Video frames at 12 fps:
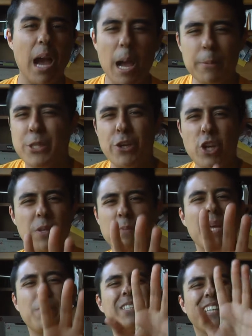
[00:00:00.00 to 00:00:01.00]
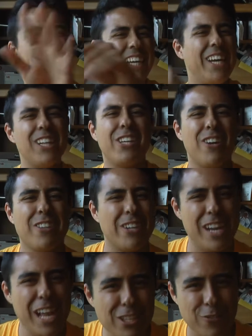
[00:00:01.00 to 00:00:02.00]
I'm sure you must be able to kill it on the
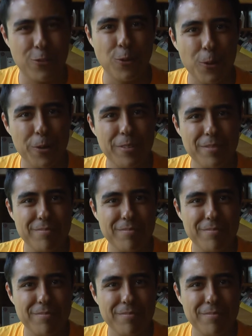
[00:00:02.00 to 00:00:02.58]
dance floor.